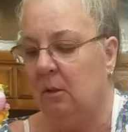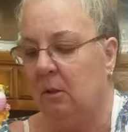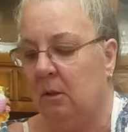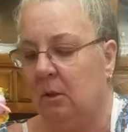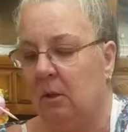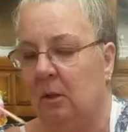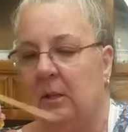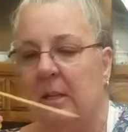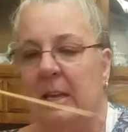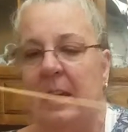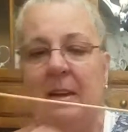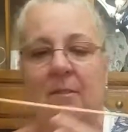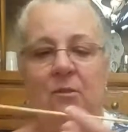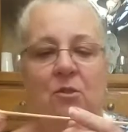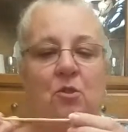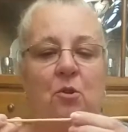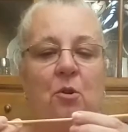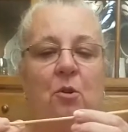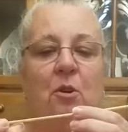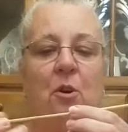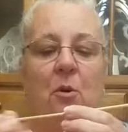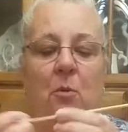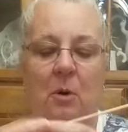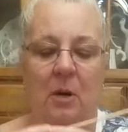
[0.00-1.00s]
They have
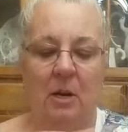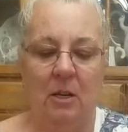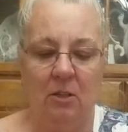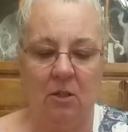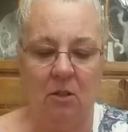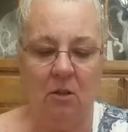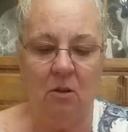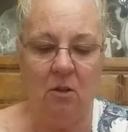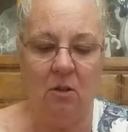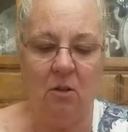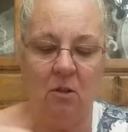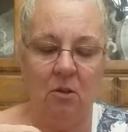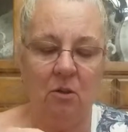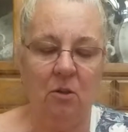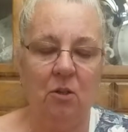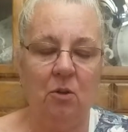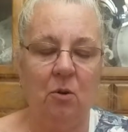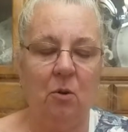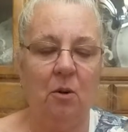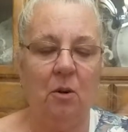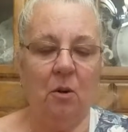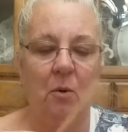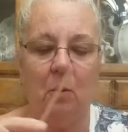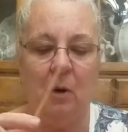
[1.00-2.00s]
shorter ones. You can do
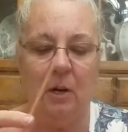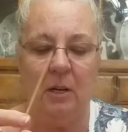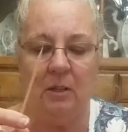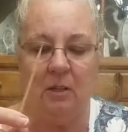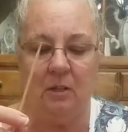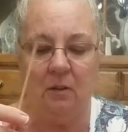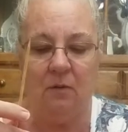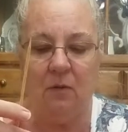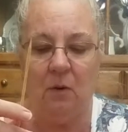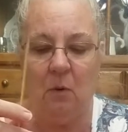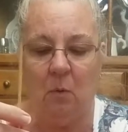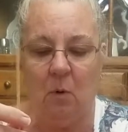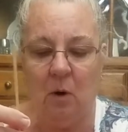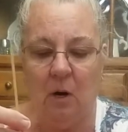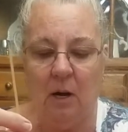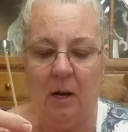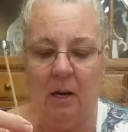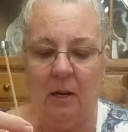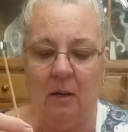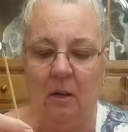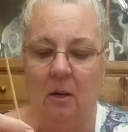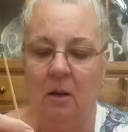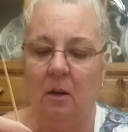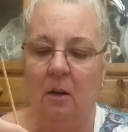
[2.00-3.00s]
shorter ones if you
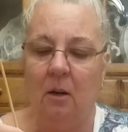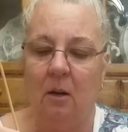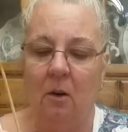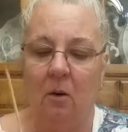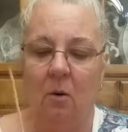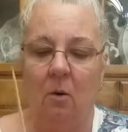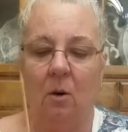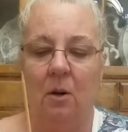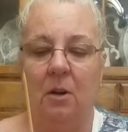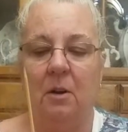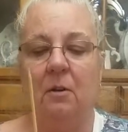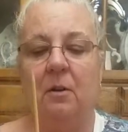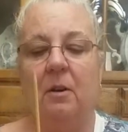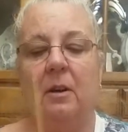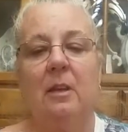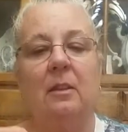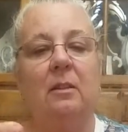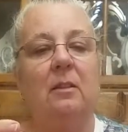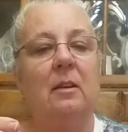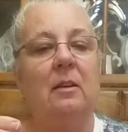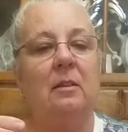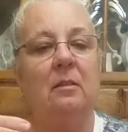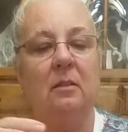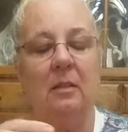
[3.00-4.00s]
want, or you can cut
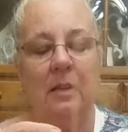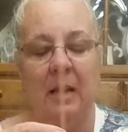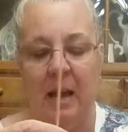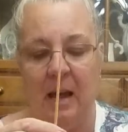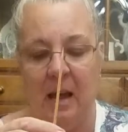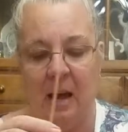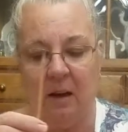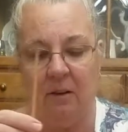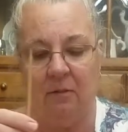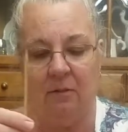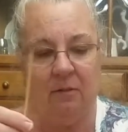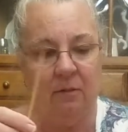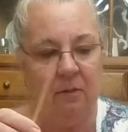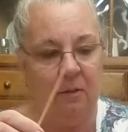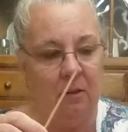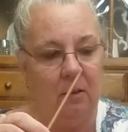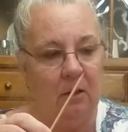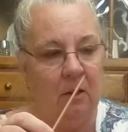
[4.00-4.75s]
these in half.